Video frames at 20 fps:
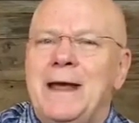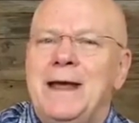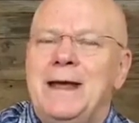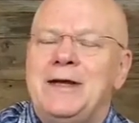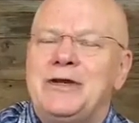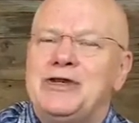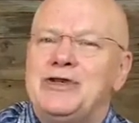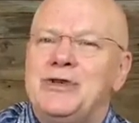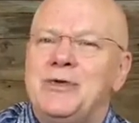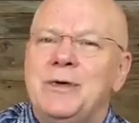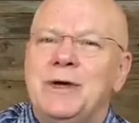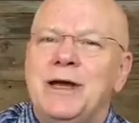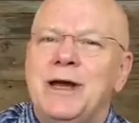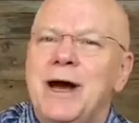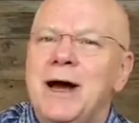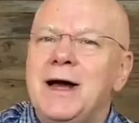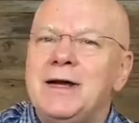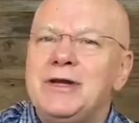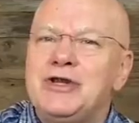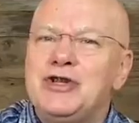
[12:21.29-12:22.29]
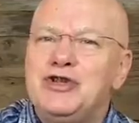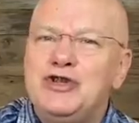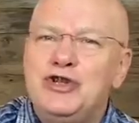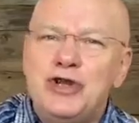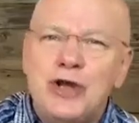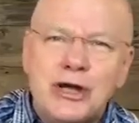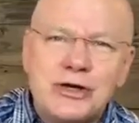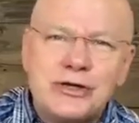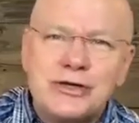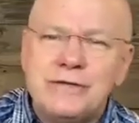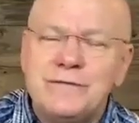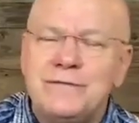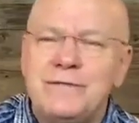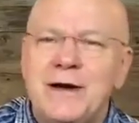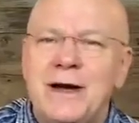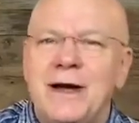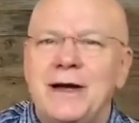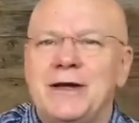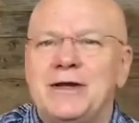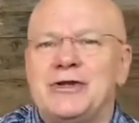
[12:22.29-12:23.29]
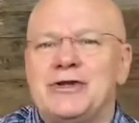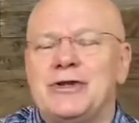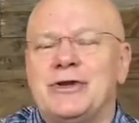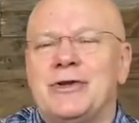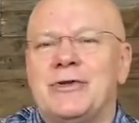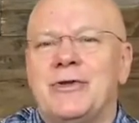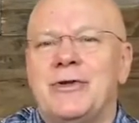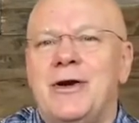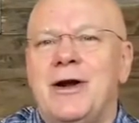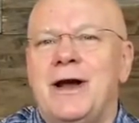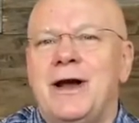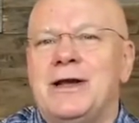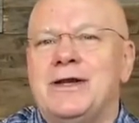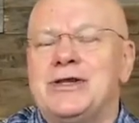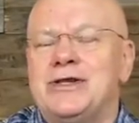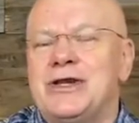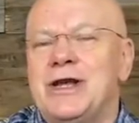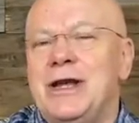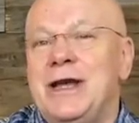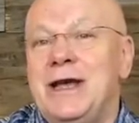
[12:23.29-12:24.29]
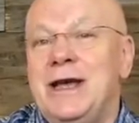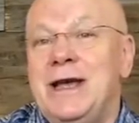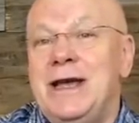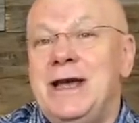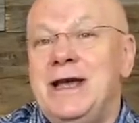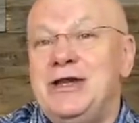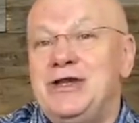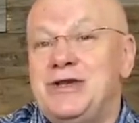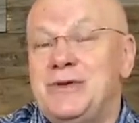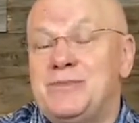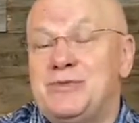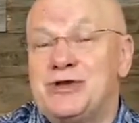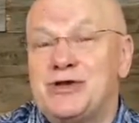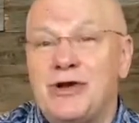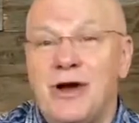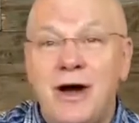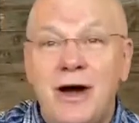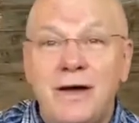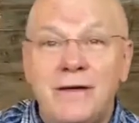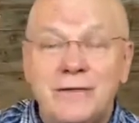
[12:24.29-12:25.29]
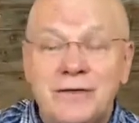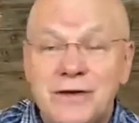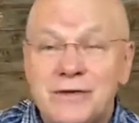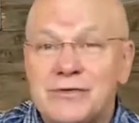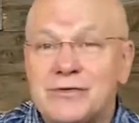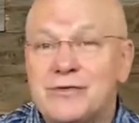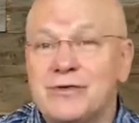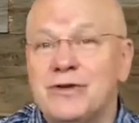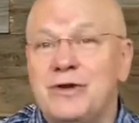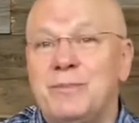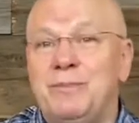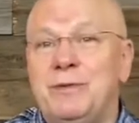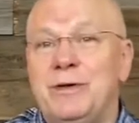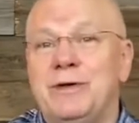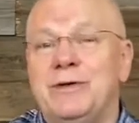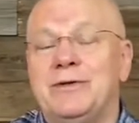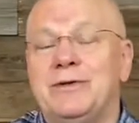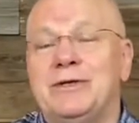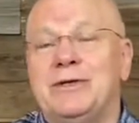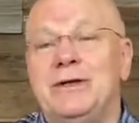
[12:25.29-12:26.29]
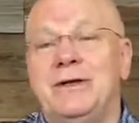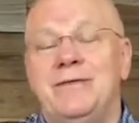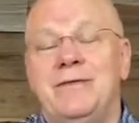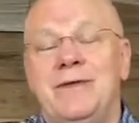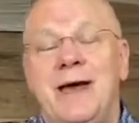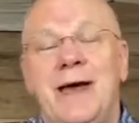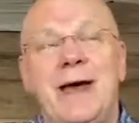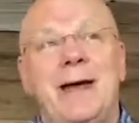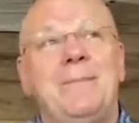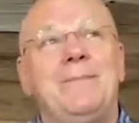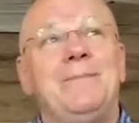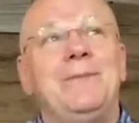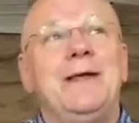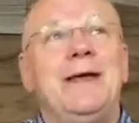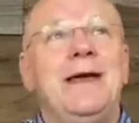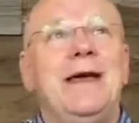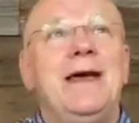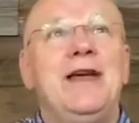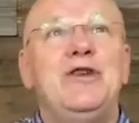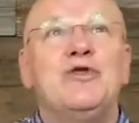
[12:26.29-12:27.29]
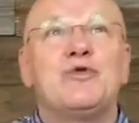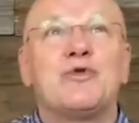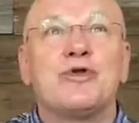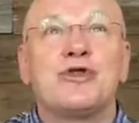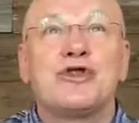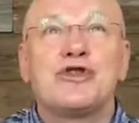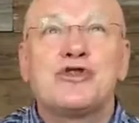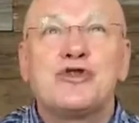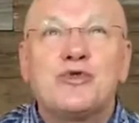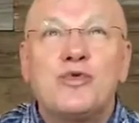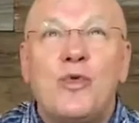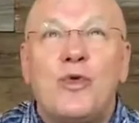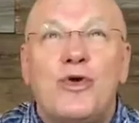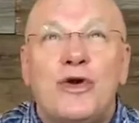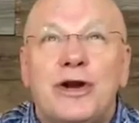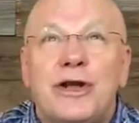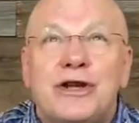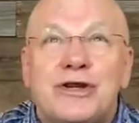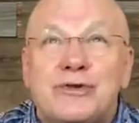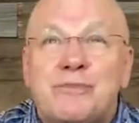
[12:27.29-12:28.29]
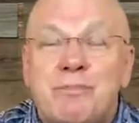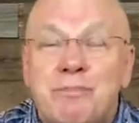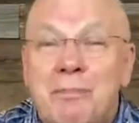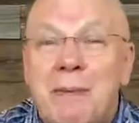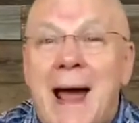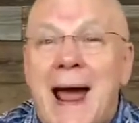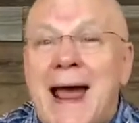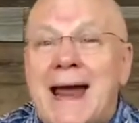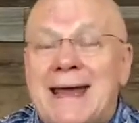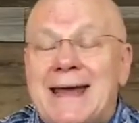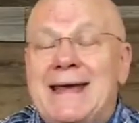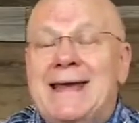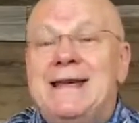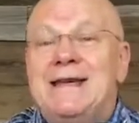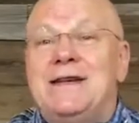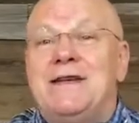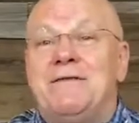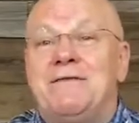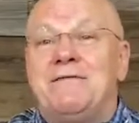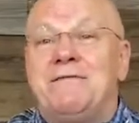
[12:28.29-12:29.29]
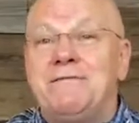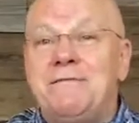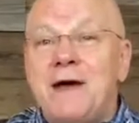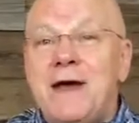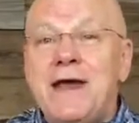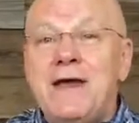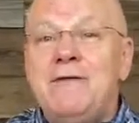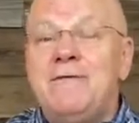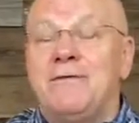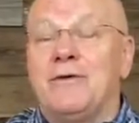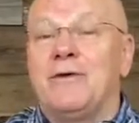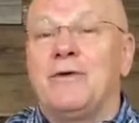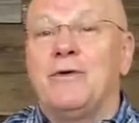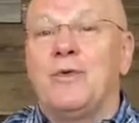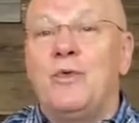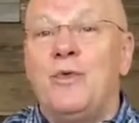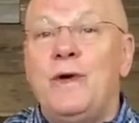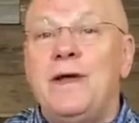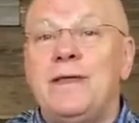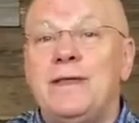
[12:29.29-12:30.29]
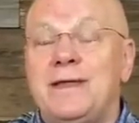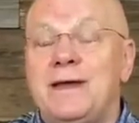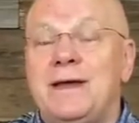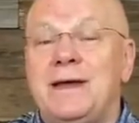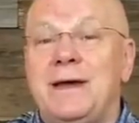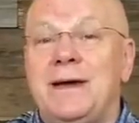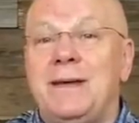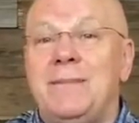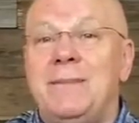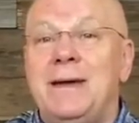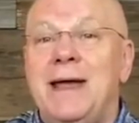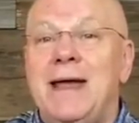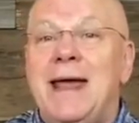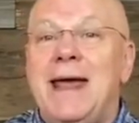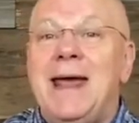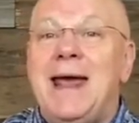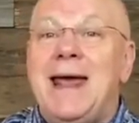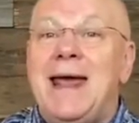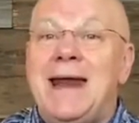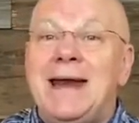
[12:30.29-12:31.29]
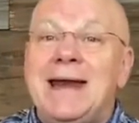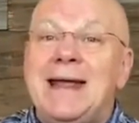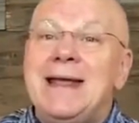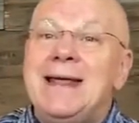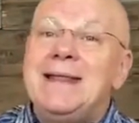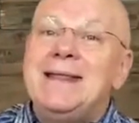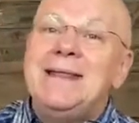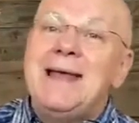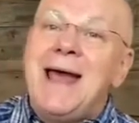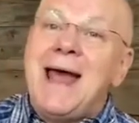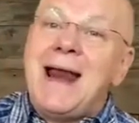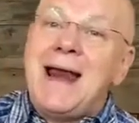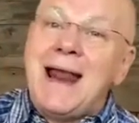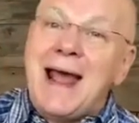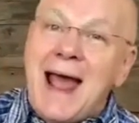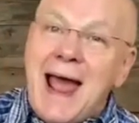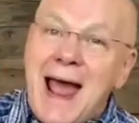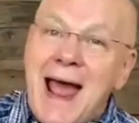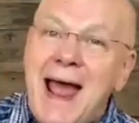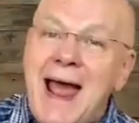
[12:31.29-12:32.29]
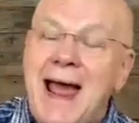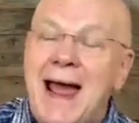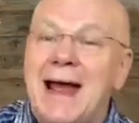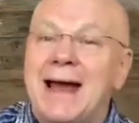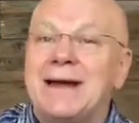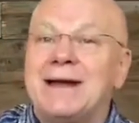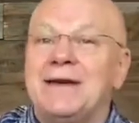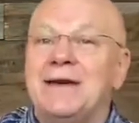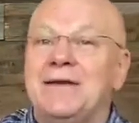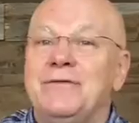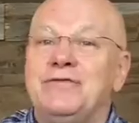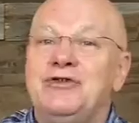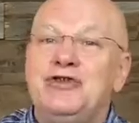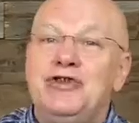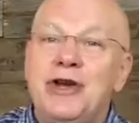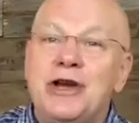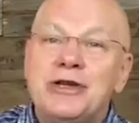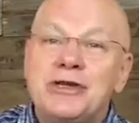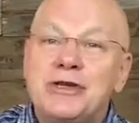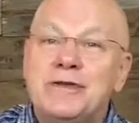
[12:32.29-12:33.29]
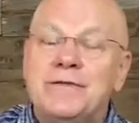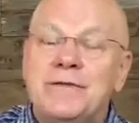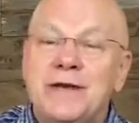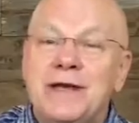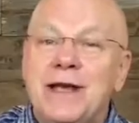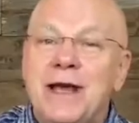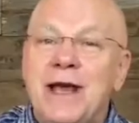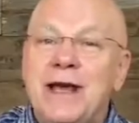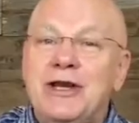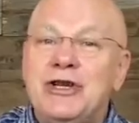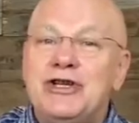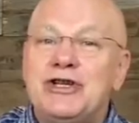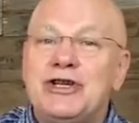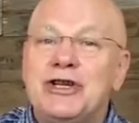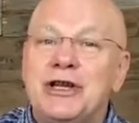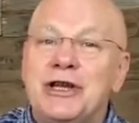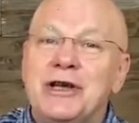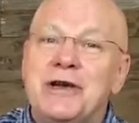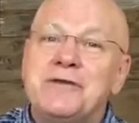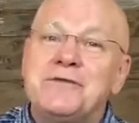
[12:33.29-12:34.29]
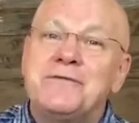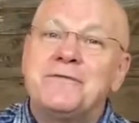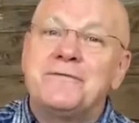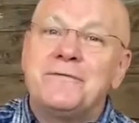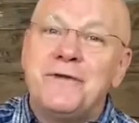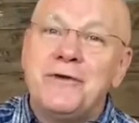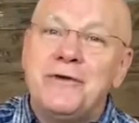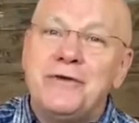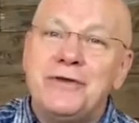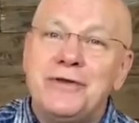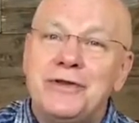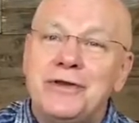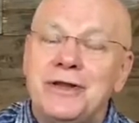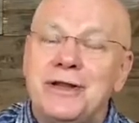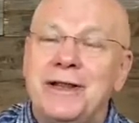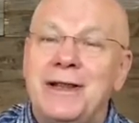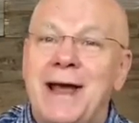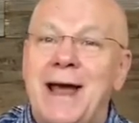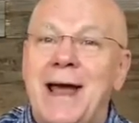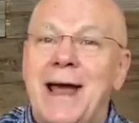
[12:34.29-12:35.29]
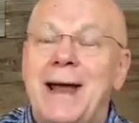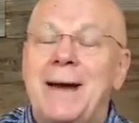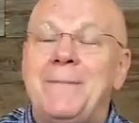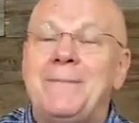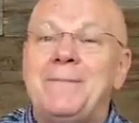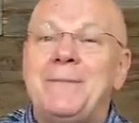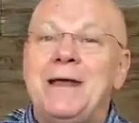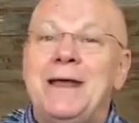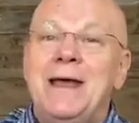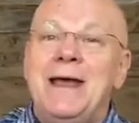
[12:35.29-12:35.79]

And so when God's justified us in Christ, he's absolved us from the penalty of that. He's restored us back into favor with him. And in that act of justification, it goes further than that.